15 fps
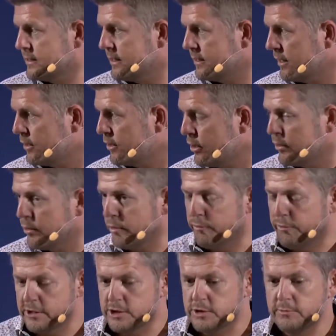see that younger
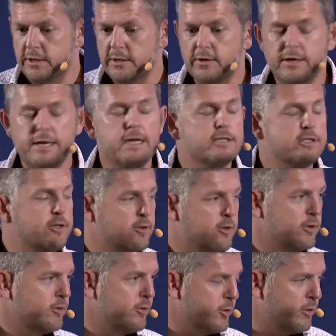fishermen are easier
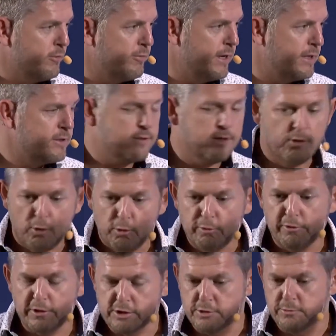to convince than
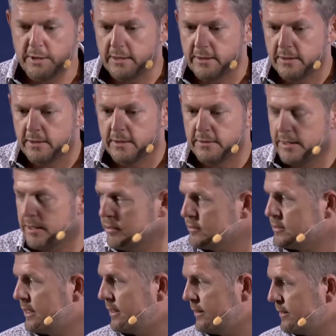old fishermen. They
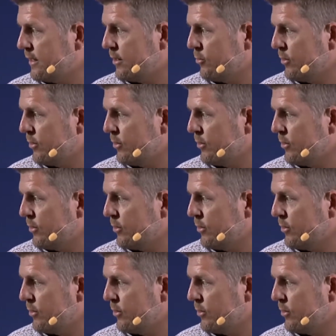are set in